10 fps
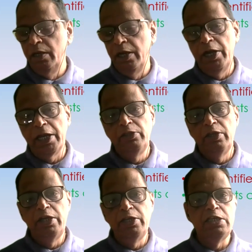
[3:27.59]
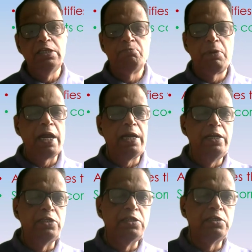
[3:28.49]
detect the disease, plant
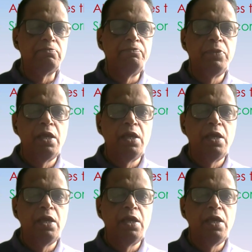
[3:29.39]
disease.